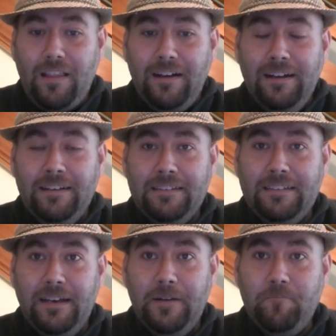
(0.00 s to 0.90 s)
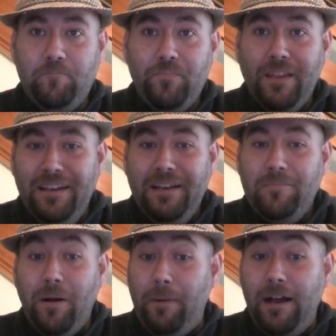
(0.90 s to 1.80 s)
And
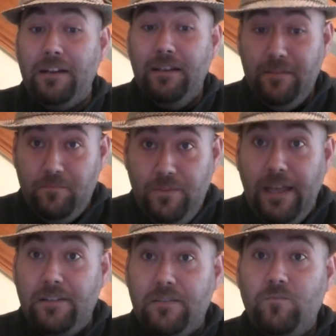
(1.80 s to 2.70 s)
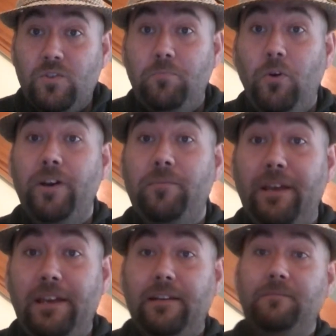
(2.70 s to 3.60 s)
my partner then supported
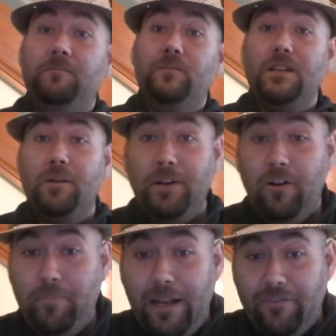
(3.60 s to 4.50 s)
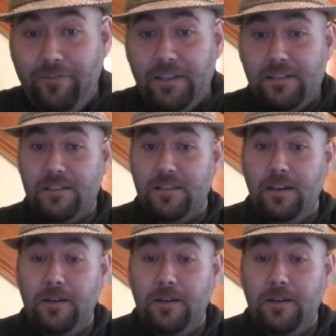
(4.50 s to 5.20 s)
me in coming off benefits.